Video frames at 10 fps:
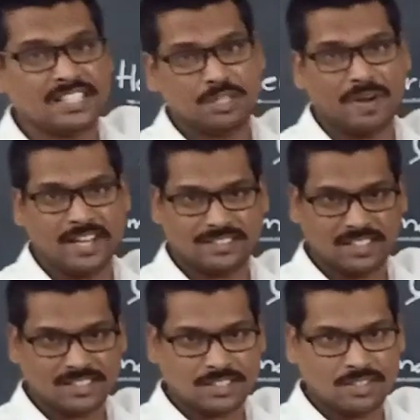
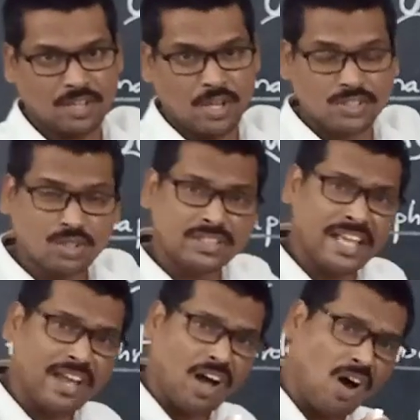devices. So
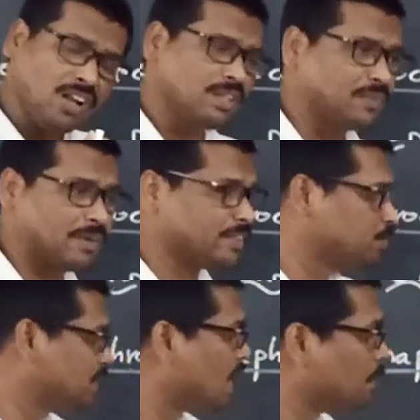all the flowers
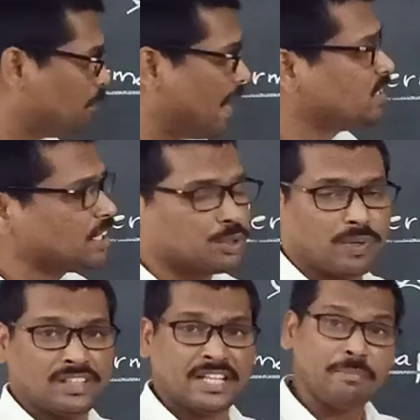which are
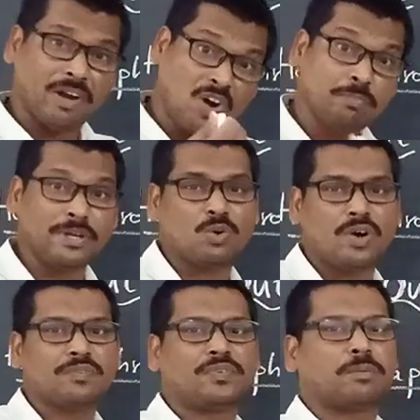bisexual, they may not be
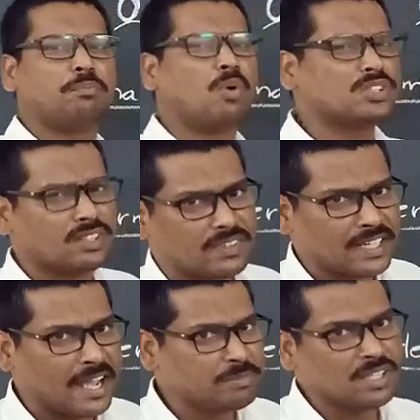going for most of the
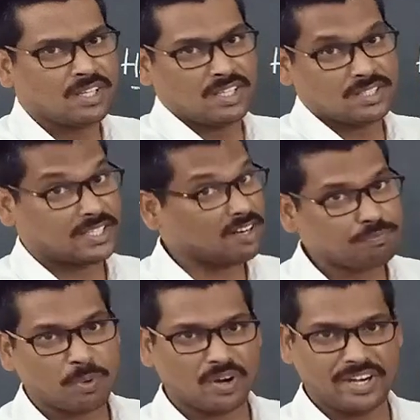times
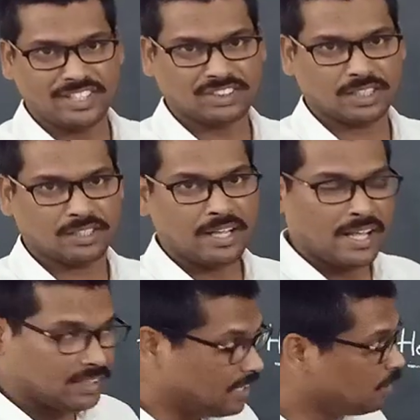
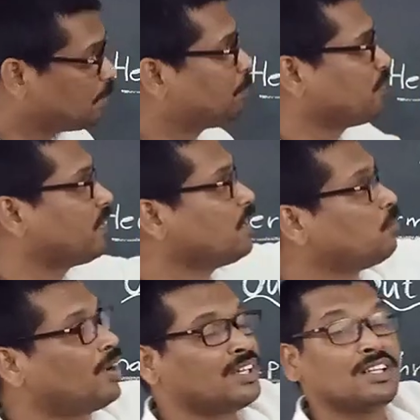self-pollination. They will be preferring
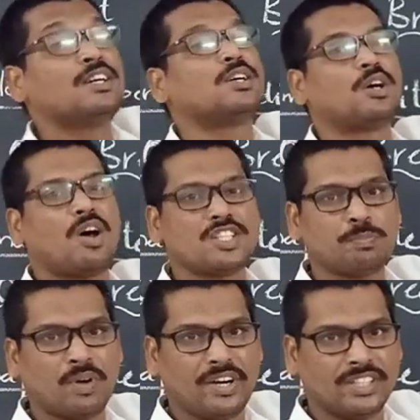what?
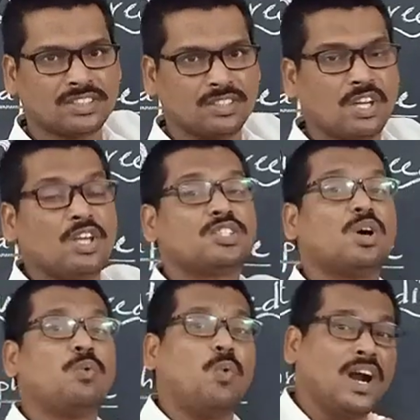Cross-pollination.
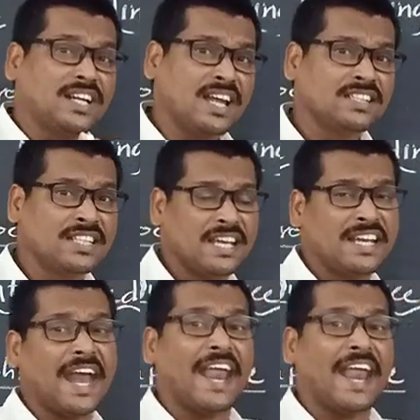So what are the